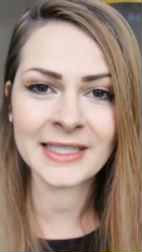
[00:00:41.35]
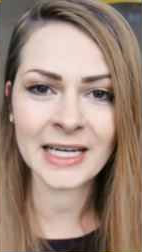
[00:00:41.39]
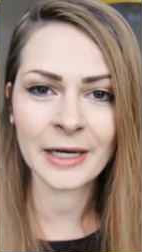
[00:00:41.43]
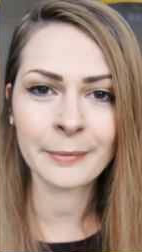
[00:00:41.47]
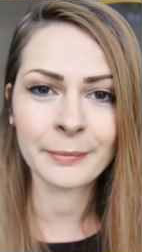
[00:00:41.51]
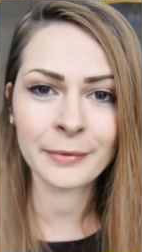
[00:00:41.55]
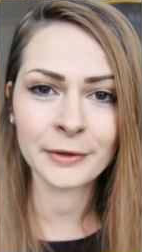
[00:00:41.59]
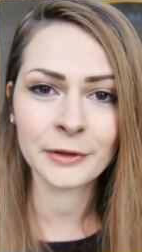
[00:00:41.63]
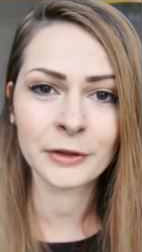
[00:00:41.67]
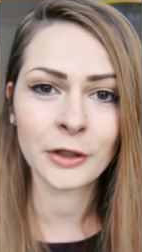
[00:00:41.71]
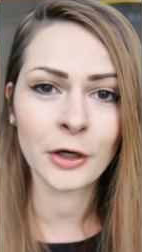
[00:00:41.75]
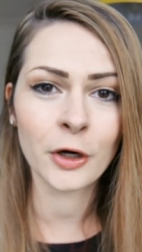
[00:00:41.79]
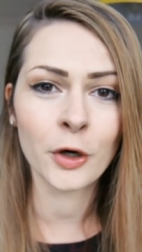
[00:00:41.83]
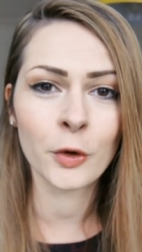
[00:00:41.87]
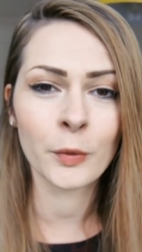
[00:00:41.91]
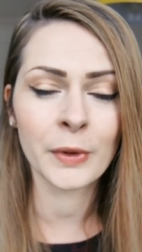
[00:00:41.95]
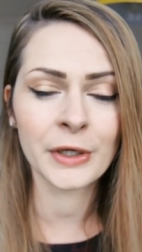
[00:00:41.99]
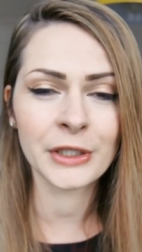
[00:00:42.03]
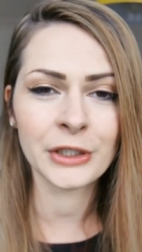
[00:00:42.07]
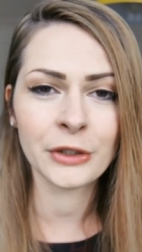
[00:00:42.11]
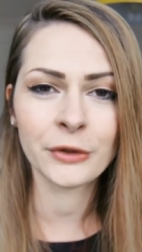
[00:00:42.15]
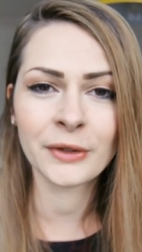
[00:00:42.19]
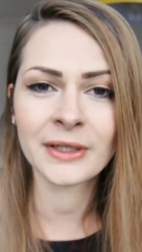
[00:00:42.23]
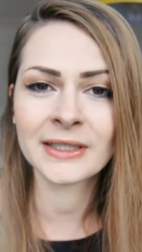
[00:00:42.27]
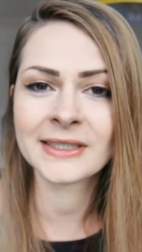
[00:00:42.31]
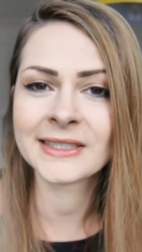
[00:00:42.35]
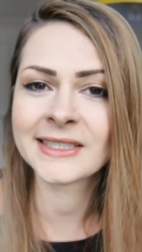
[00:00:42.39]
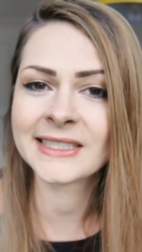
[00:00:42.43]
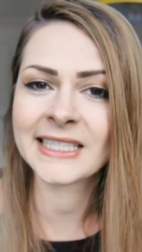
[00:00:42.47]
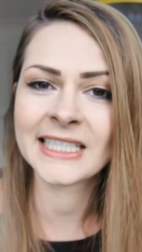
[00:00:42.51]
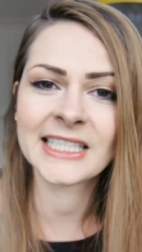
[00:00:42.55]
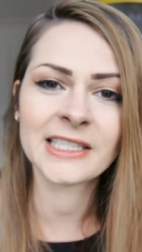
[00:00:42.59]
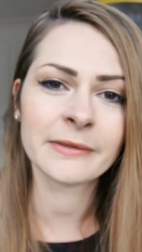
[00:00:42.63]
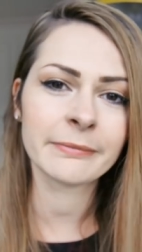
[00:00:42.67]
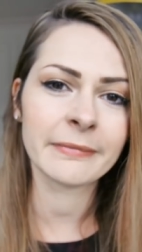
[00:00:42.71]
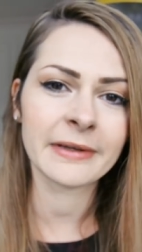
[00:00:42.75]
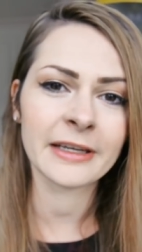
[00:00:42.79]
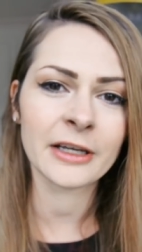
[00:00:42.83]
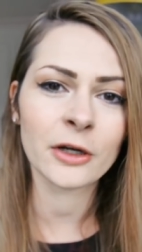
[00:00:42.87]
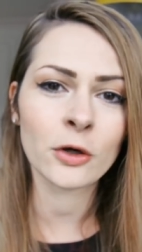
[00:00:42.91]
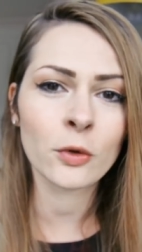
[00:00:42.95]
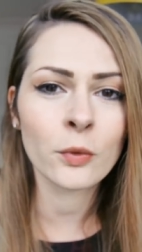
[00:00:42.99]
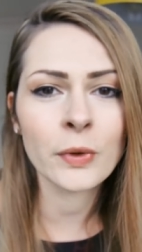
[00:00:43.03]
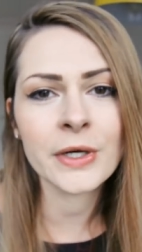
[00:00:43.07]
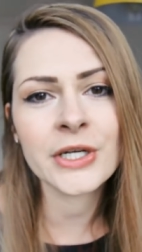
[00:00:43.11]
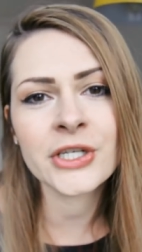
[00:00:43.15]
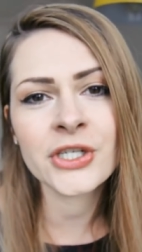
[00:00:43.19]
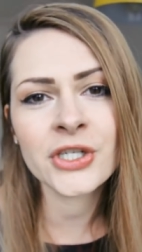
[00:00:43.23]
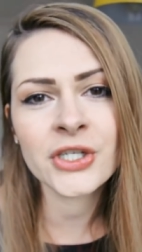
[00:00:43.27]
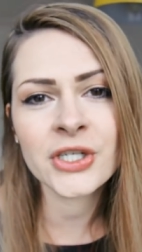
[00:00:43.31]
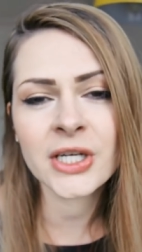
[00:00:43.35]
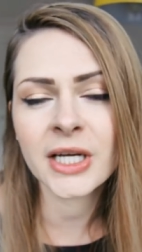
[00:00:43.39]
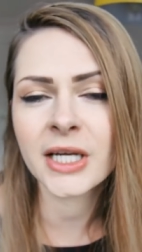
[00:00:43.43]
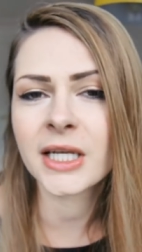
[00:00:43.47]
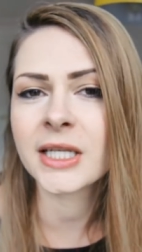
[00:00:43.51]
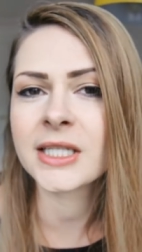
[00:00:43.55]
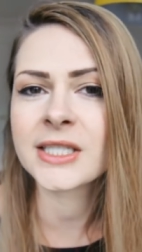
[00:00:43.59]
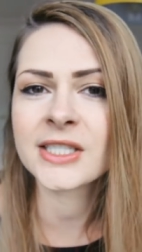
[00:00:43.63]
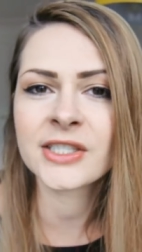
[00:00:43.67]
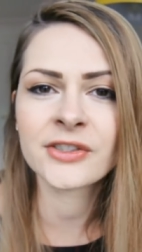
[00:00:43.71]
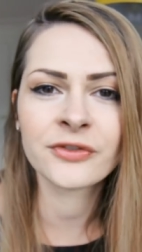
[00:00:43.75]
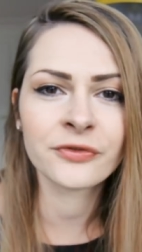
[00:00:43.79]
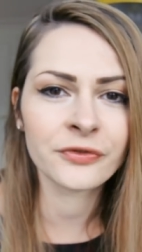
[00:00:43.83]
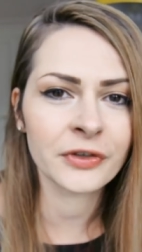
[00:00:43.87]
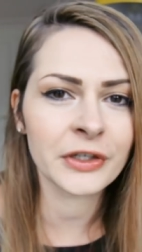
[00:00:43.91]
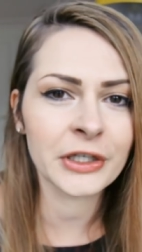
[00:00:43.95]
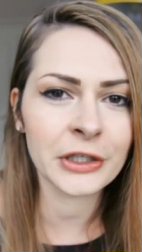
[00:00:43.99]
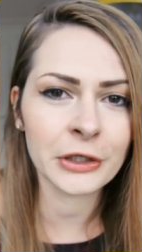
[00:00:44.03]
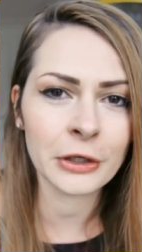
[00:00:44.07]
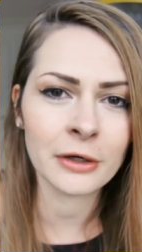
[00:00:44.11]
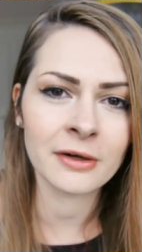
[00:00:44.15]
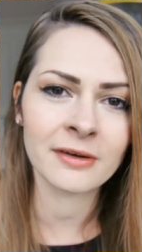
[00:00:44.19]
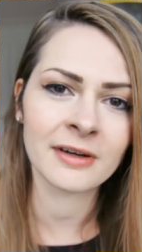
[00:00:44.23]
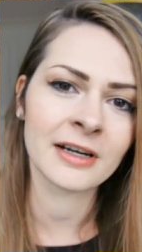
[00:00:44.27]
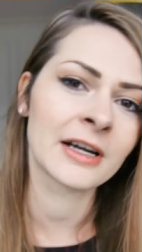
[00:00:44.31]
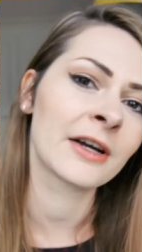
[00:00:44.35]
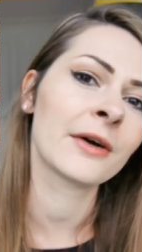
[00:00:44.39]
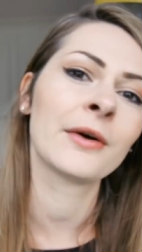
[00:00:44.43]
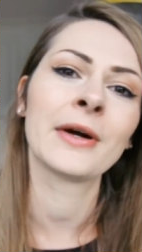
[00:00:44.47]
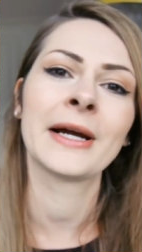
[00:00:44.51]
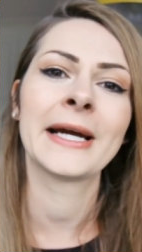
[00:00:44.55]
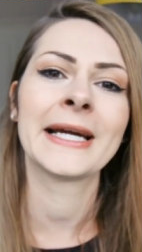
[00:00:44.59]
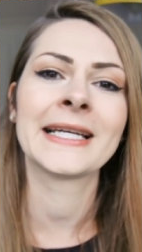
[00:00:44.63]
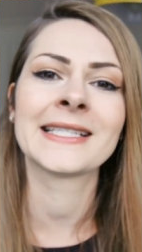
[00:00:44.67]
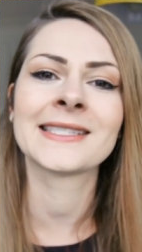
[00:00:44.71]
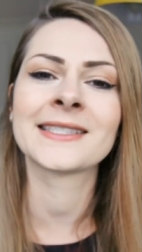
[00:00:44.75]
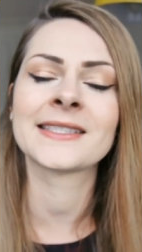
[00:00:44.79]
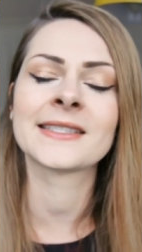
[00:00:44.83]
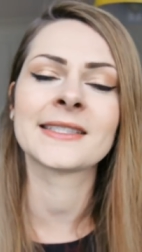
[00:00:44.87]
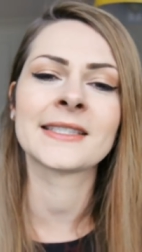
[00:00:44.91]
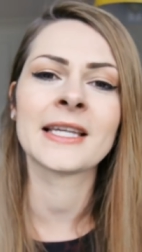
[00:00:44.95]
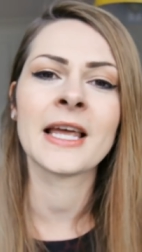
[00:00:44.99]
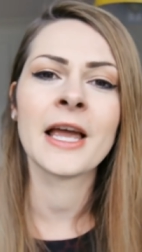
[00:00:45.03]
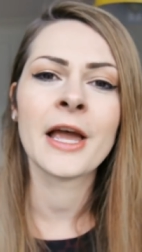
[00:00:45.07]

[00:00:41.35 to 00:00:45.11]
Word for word: down below where you can send me questions, video requests,